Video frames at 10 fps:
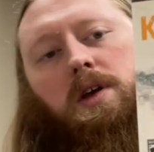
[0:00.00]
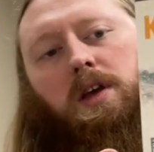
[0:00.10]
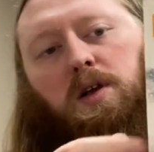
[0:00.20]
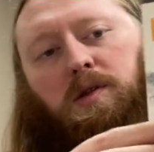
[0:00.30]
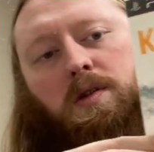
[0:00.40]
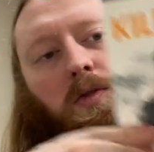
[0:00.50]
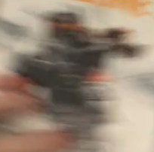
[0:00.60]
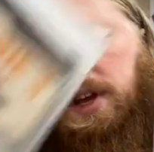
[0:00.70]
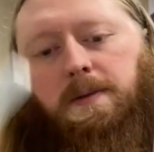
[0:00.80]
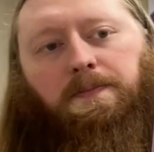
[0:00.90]
Killzone
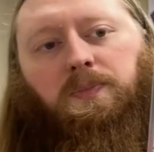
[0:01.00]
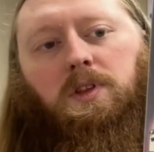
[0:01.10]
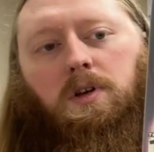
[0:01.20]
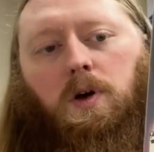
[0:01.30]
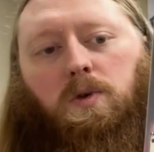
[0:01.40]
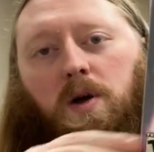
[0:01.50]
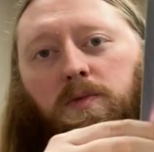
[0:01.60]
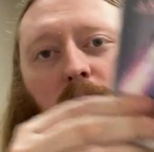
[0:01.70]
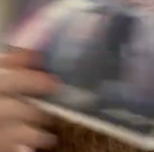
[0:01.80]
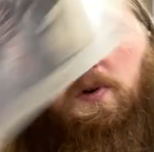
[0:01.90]
3, A
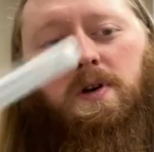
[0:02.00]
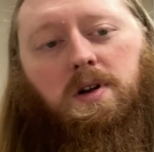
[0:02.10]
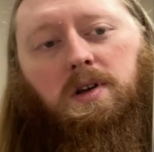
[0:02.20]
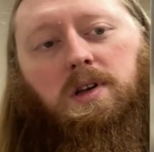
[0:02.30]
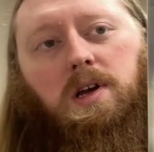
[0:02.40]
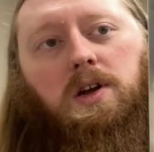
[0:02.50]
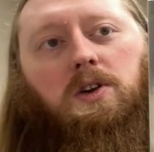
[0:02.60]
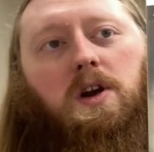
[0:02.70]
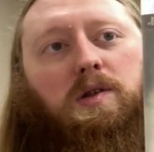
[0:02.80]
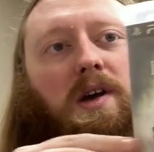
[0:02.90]
Realm Reborn,
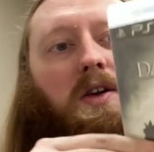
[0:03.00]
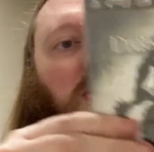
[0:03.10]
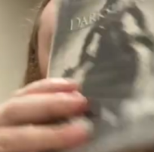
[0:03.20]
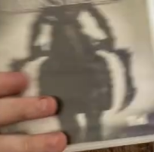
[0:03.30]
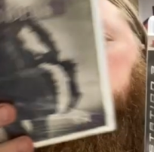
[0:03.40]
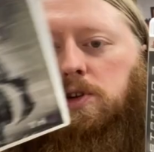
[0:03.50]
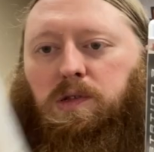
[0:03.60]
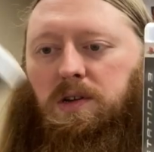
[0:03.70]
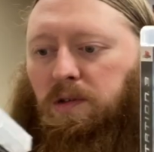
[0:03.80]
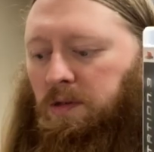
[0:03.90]
Darksiders 2, which
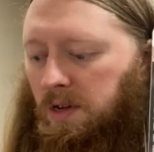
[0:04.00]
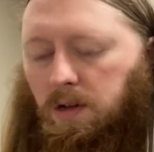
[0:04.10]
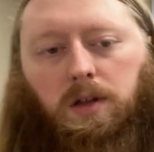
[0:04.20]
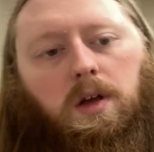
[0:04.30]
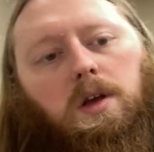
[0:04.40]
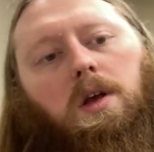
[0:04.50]
is still sealed,